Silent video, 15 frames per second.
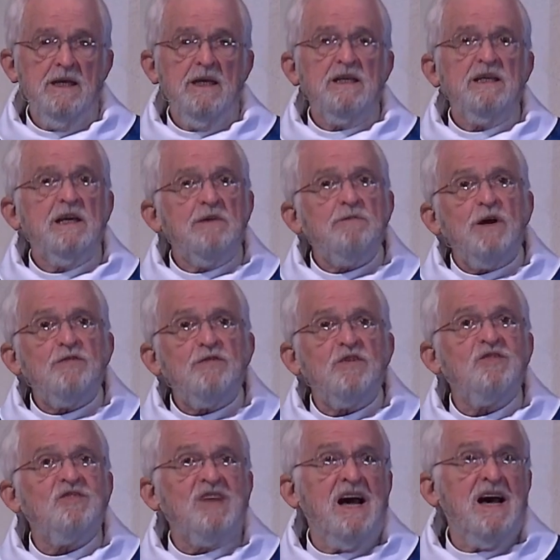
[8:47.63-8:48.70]
Give us a
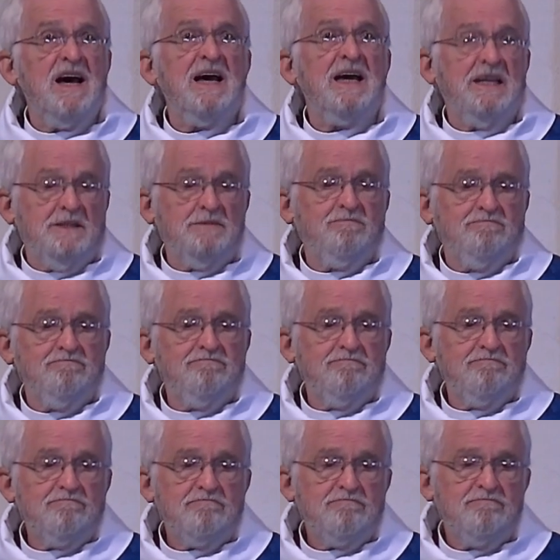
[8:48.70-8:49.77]
sign.
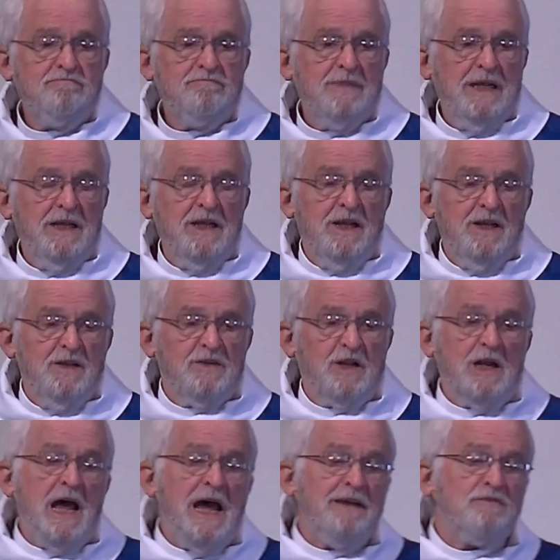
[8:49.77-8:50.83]
The
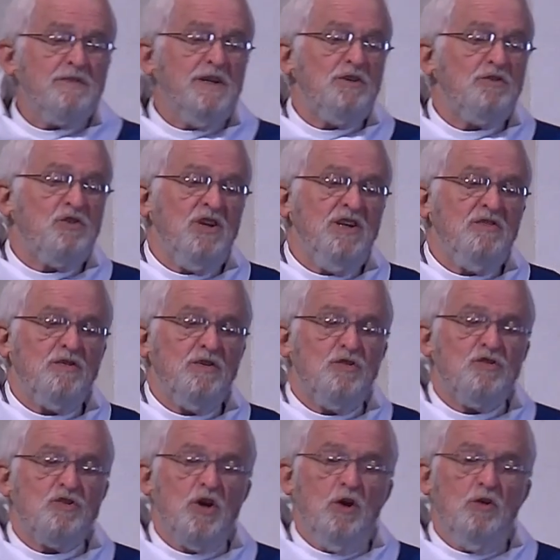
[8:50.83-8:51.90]
life that Jesus
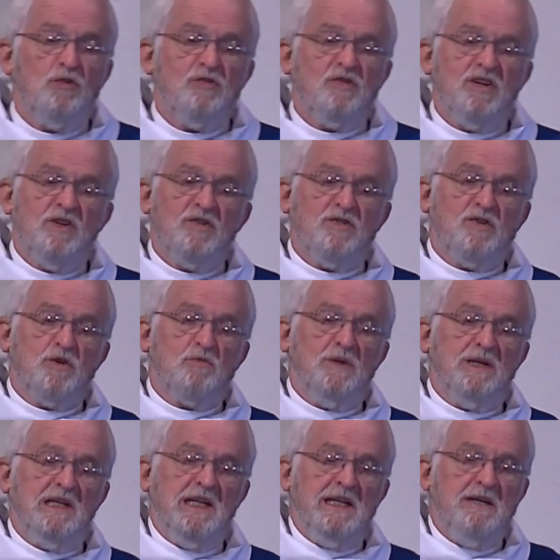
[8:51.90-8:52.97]
shows is the
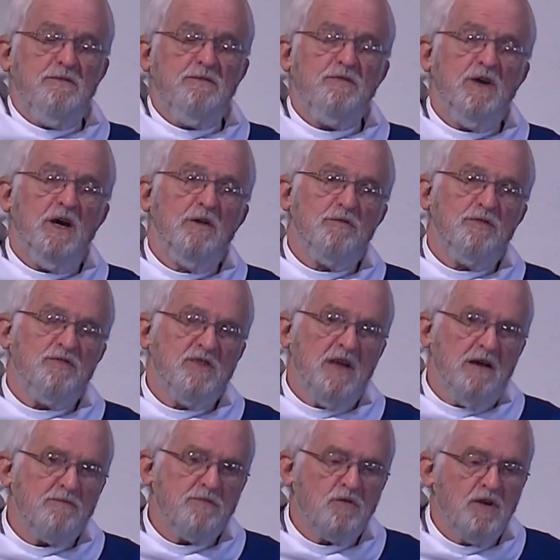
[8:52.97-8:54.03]
relief of
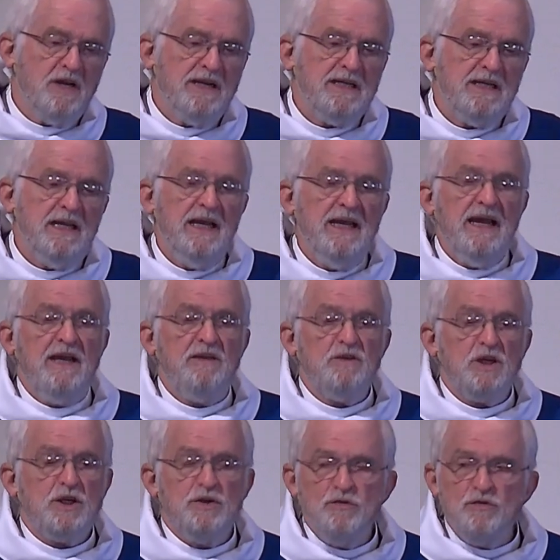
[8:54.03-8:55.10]
suffering and the
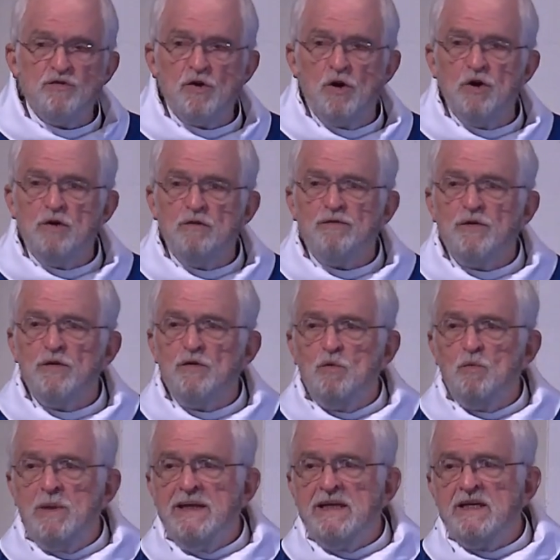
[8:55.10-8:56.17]
concern for the
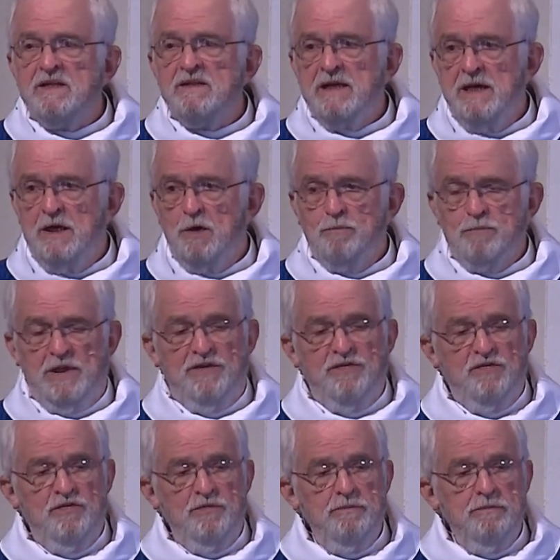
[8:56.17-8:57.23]
weak and the
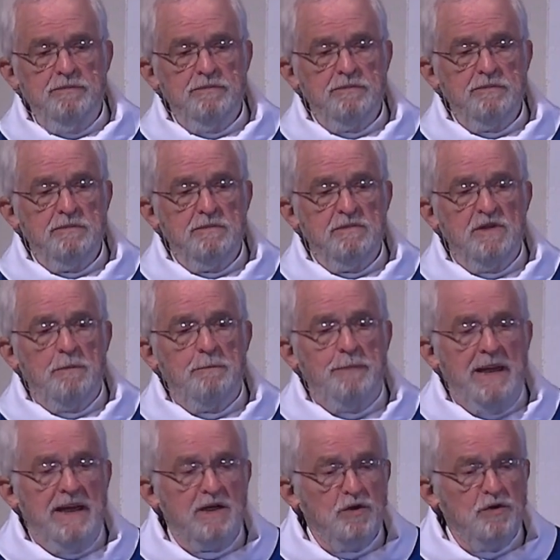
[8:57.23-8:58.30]
helpless. The
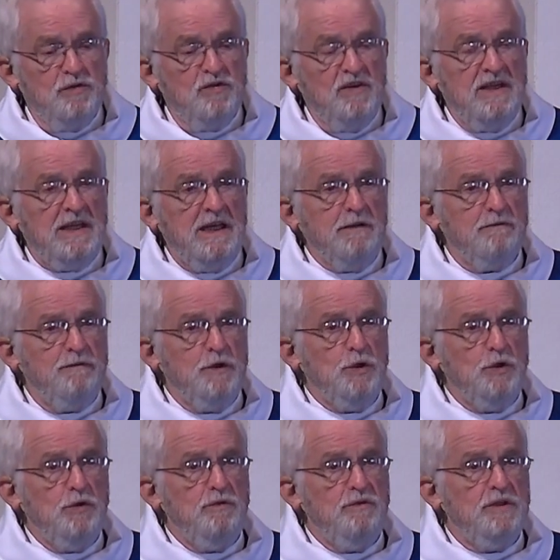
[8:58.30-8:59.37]
beggar seeking
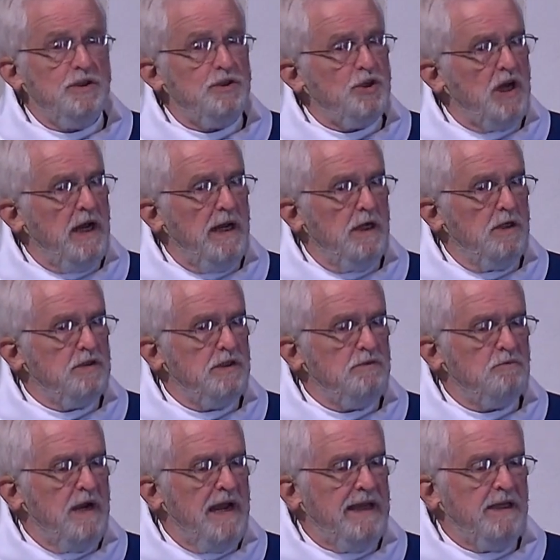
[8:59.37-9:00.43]
food, the child in
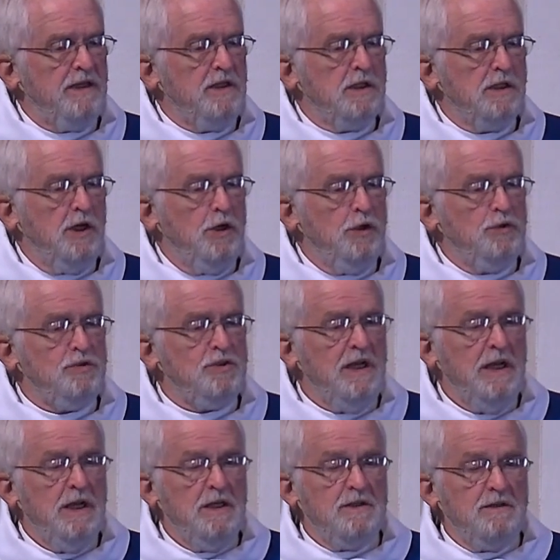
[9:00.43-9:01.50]
ragged clothes,
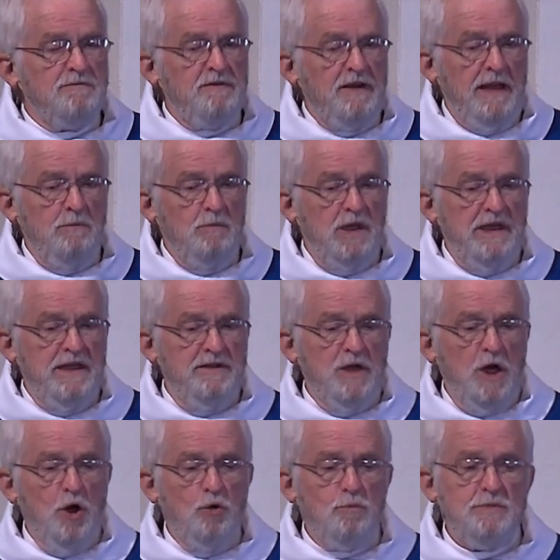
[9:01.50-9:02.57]
the family in the
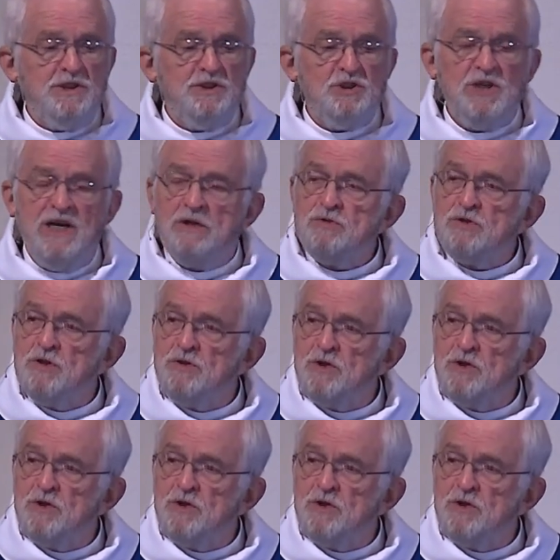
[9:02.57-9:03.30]
homeless shelter, the